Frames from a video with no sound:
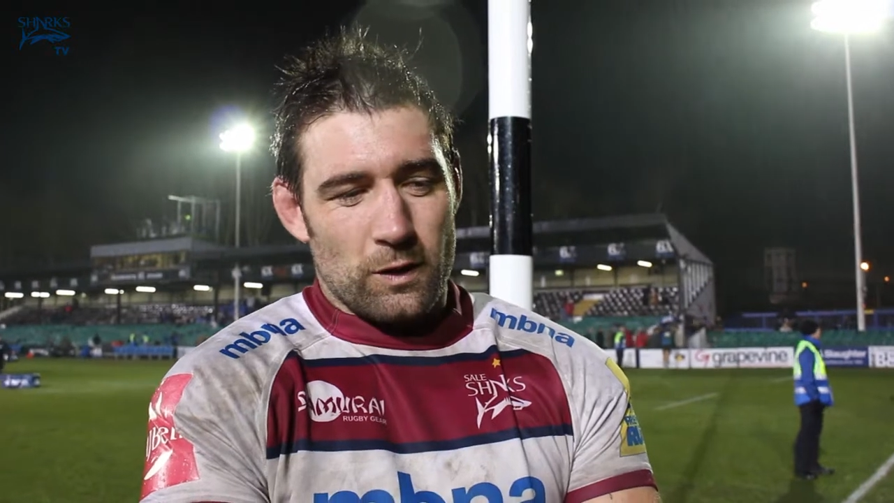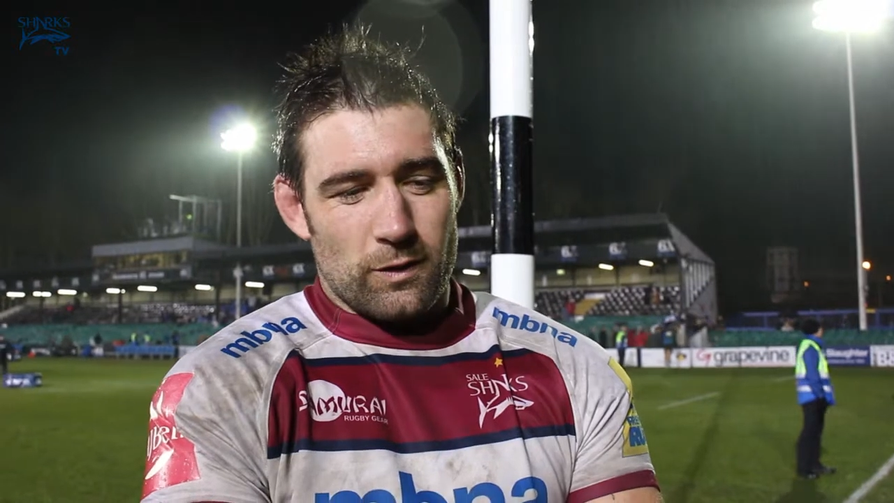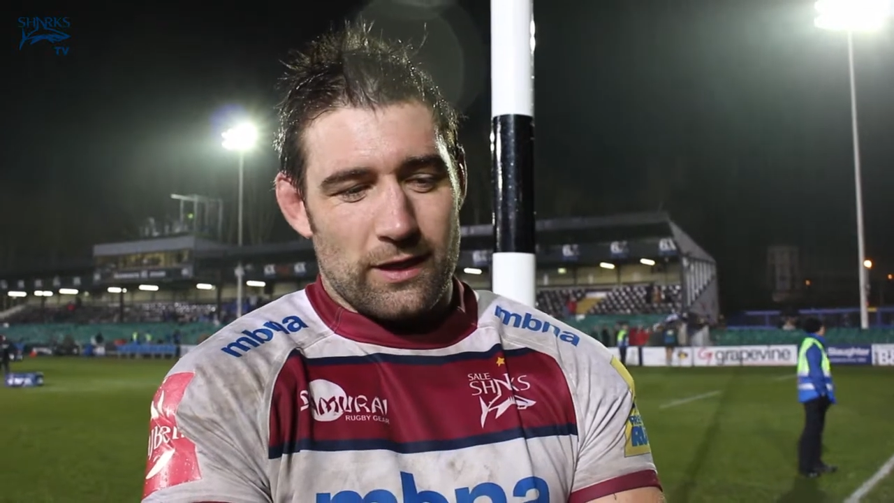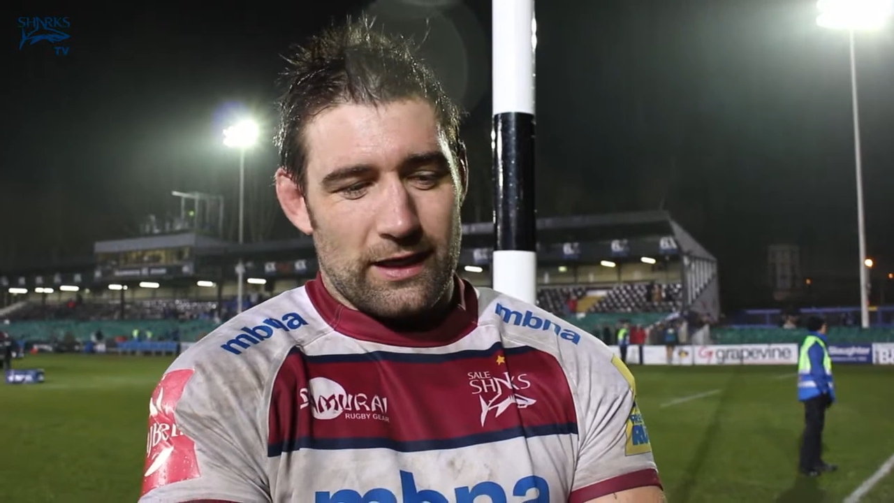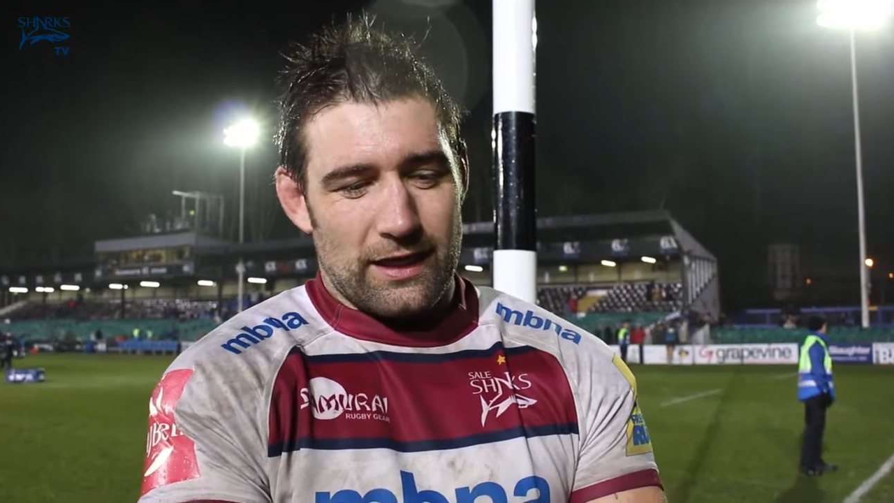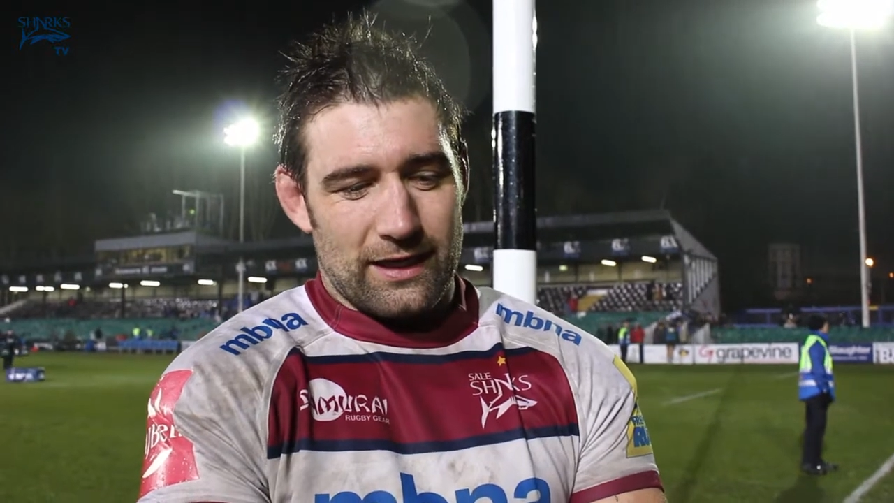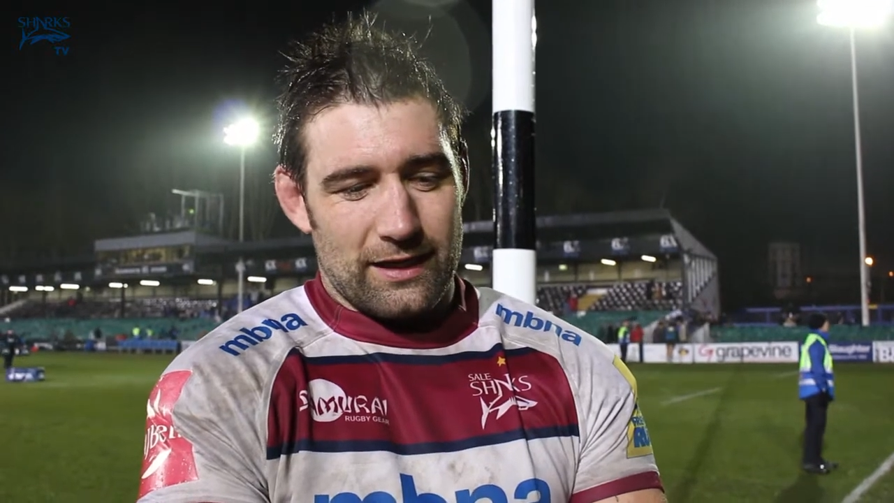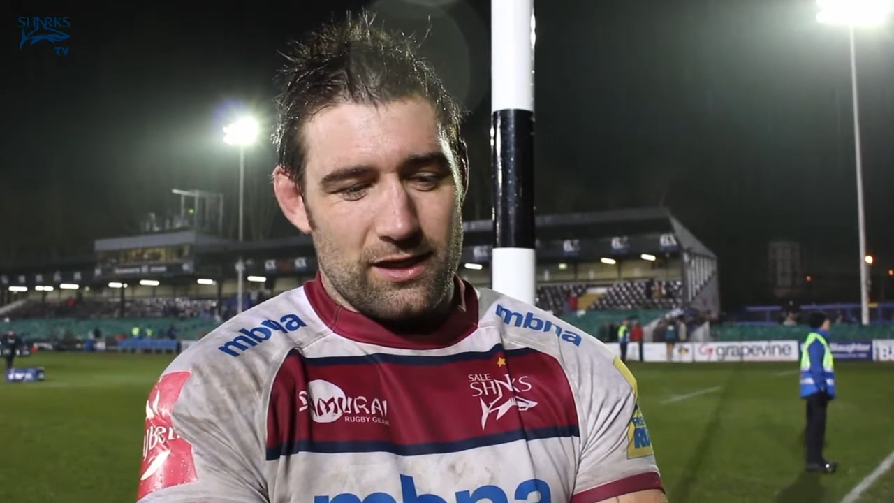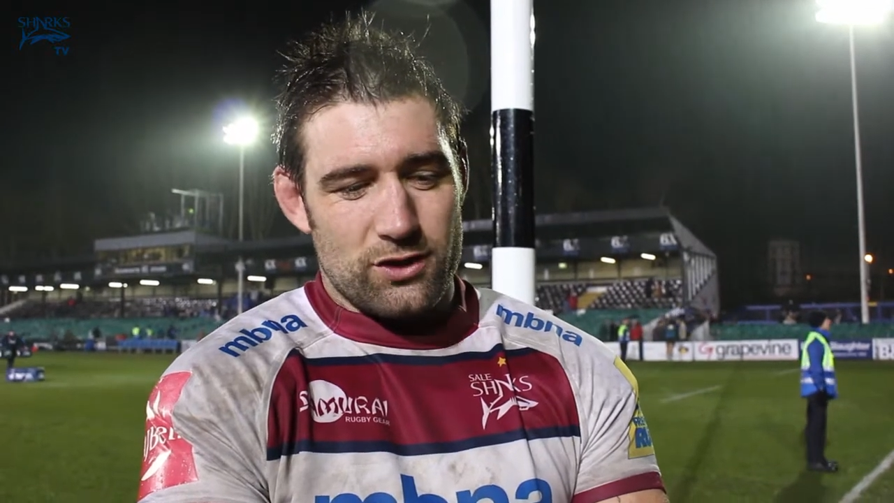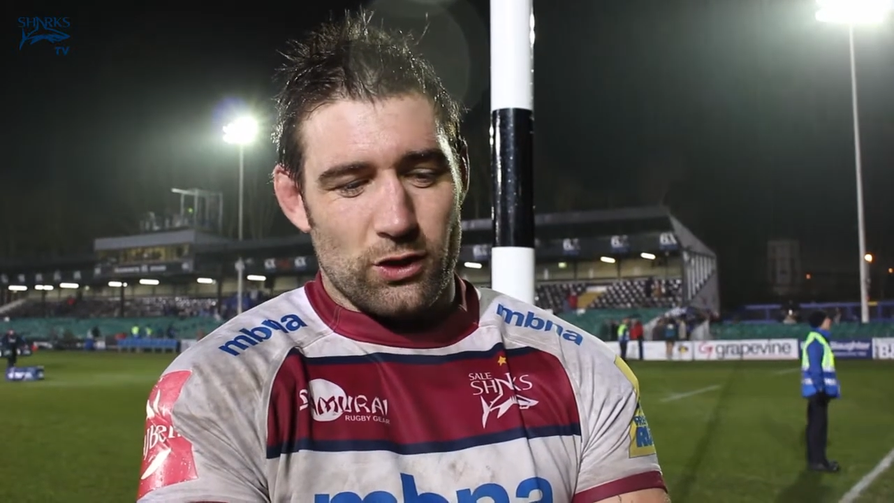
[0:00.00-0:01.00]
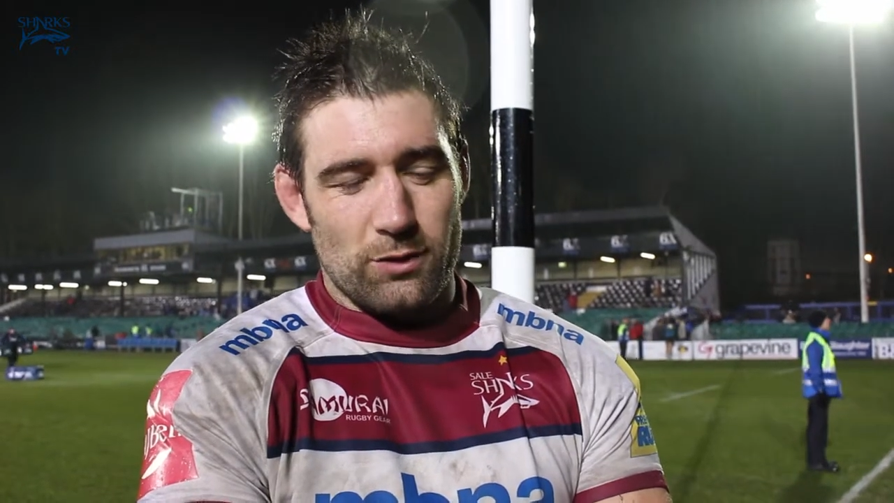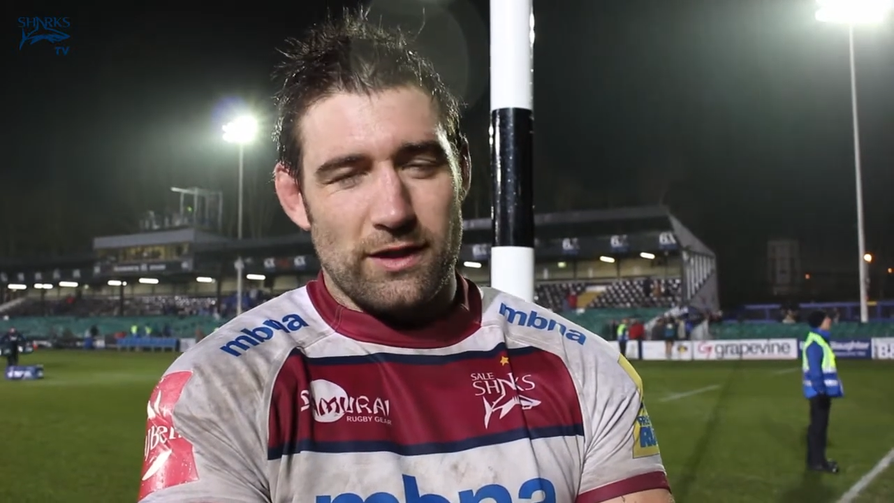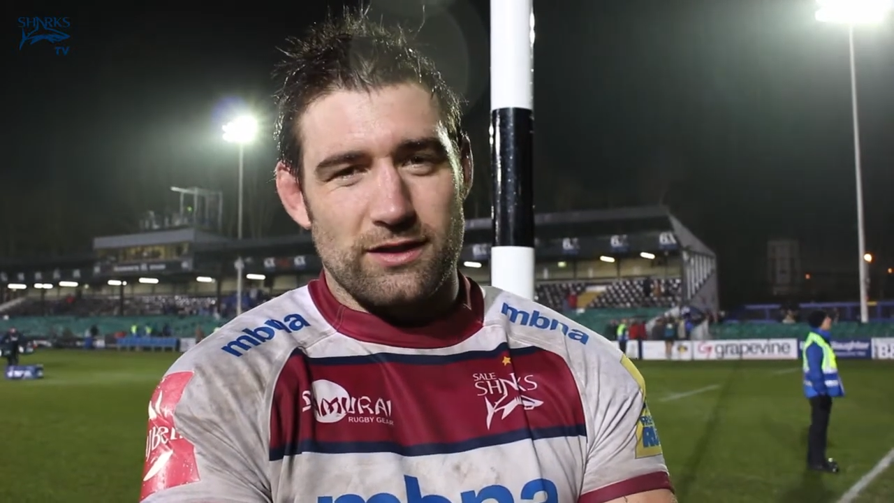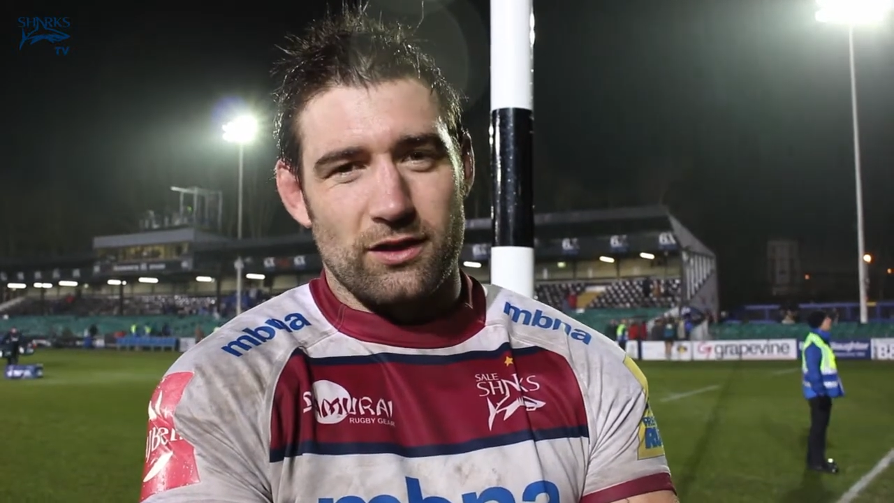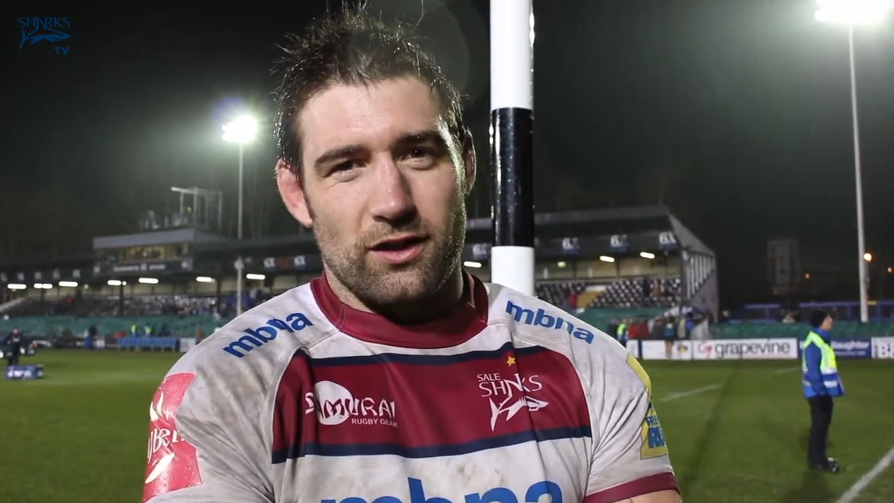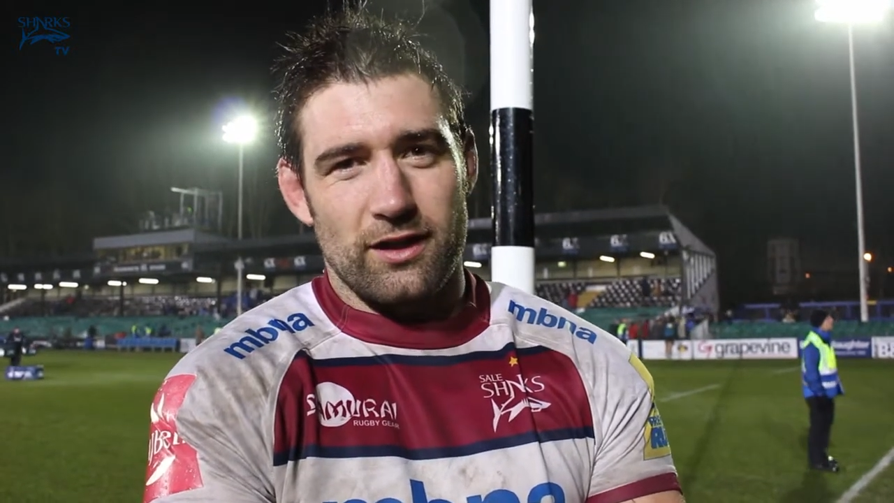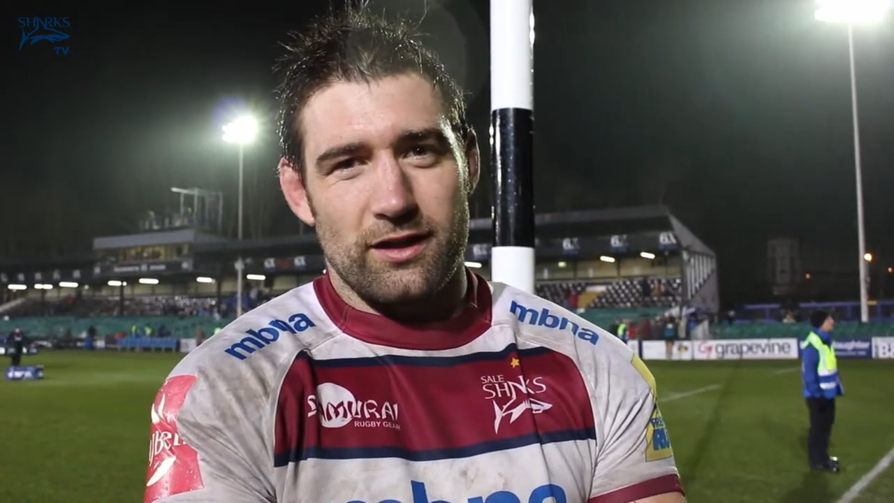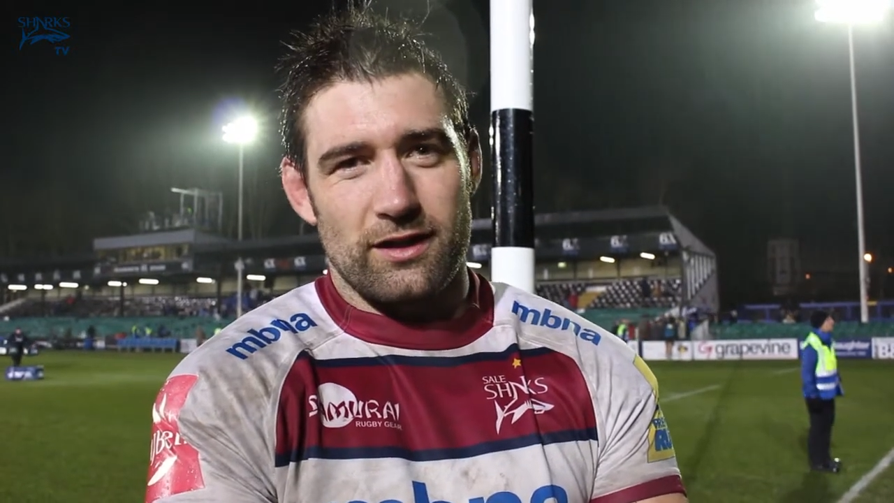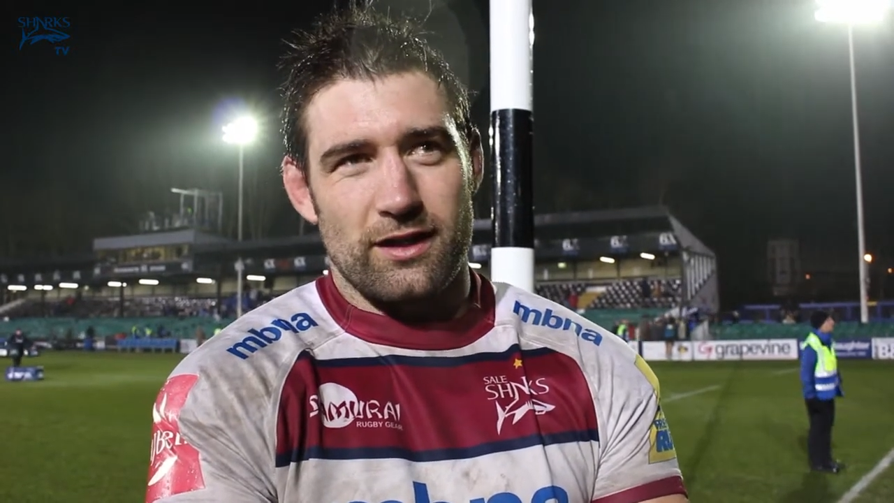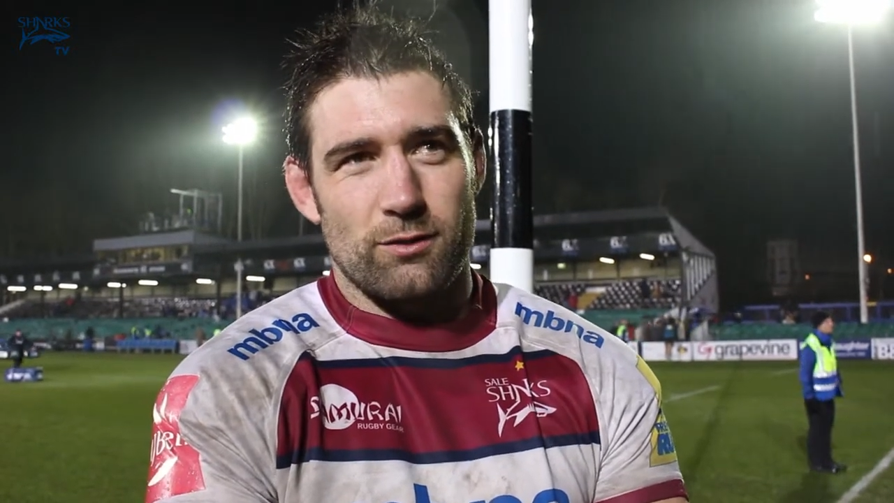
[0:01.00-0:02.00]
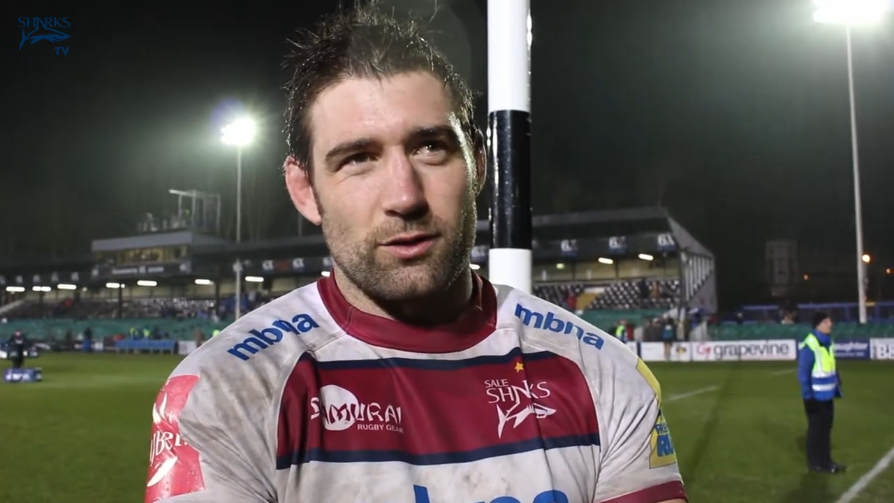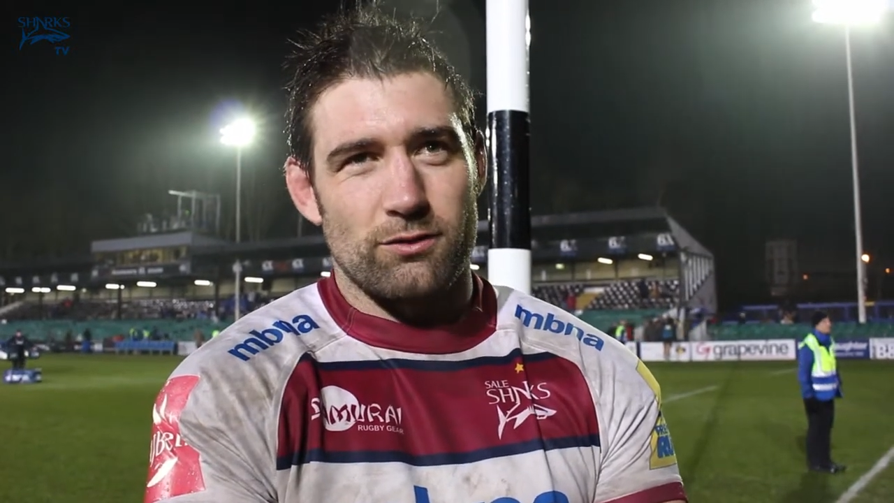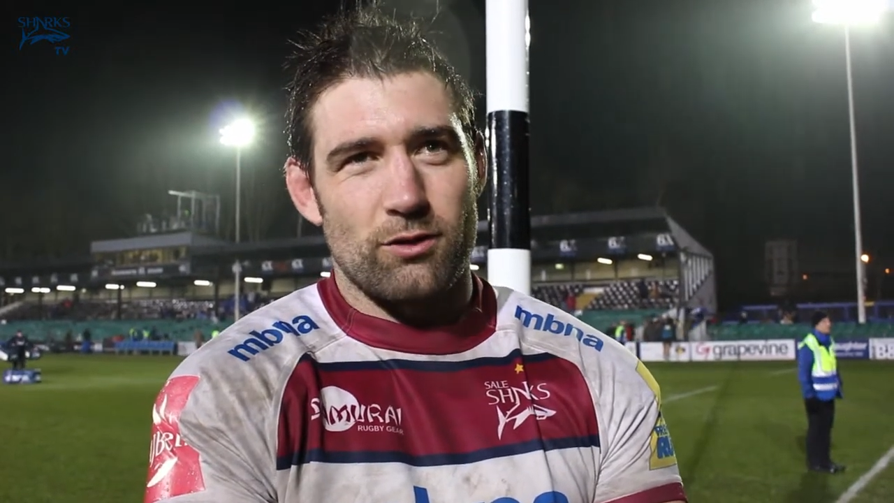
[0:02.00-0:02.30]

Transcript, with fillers: we'll uh, enjoy the win tonight and then we'll